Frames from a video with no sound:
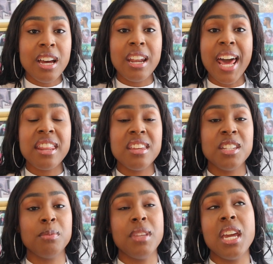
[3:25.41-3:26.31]
A lot of
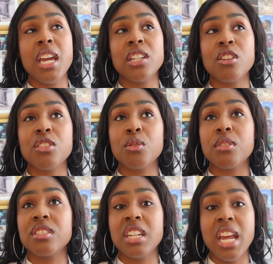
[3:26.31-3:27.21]
these things are
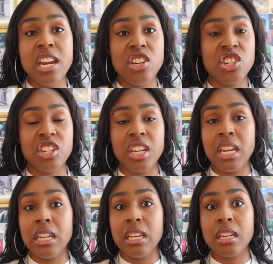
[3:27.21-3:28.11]
sourced in Asia,
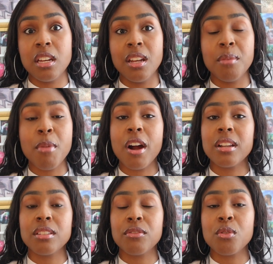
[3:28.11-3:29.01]
India, and
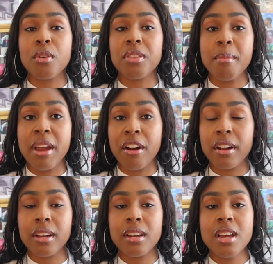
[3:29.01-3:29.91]
parts of North
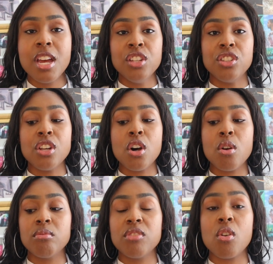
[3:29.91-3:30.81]
America.
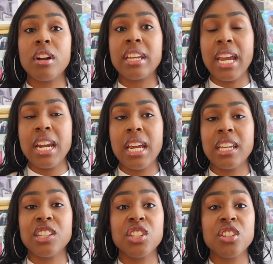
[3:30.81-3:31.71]
So
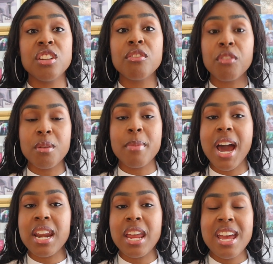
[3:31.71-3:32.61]
organic, it's good for the
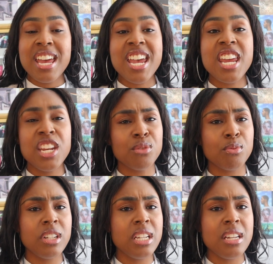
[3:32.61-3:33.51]
body. It is
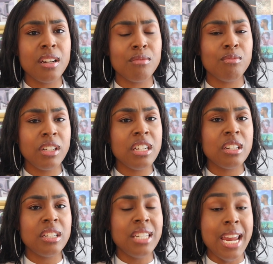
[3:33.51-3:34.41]
really a really
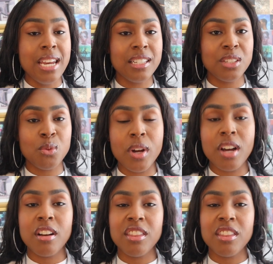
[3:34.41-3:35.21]
good taste as well.